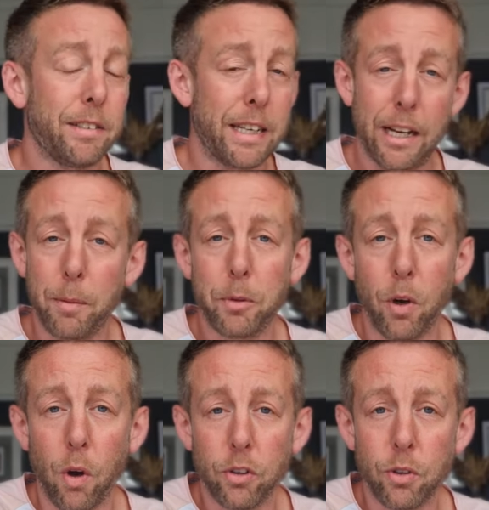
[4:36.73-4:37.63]
get up to
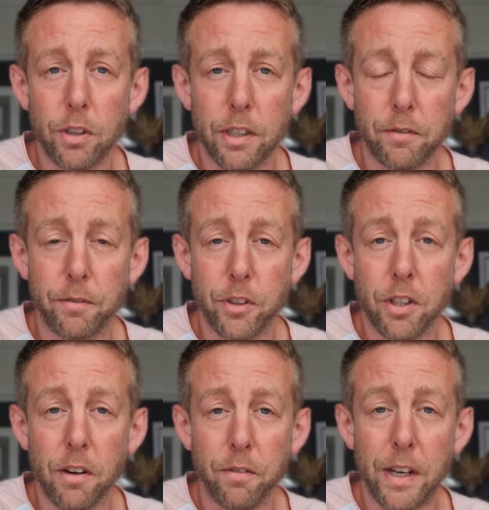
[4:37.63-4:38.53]
all sorts of
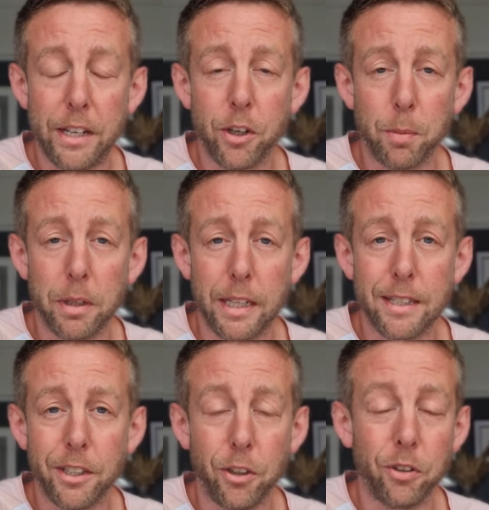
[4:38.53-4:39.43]
stuff in your
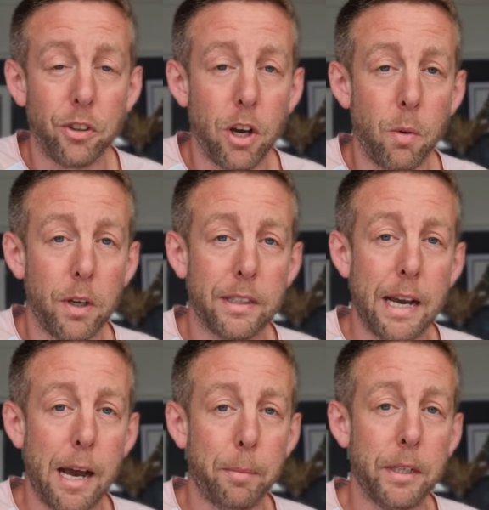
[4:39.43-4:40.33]
place that you do not want to
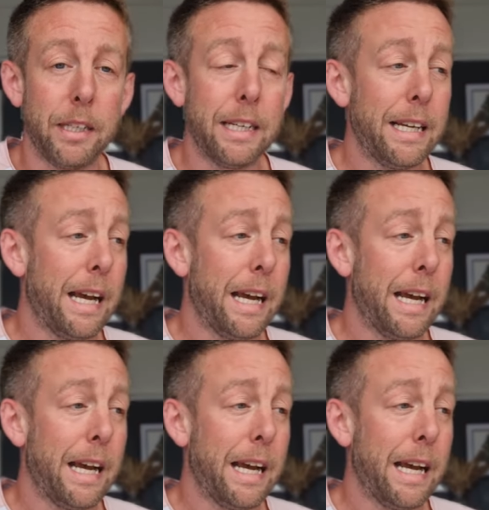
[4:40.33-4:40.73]
happen.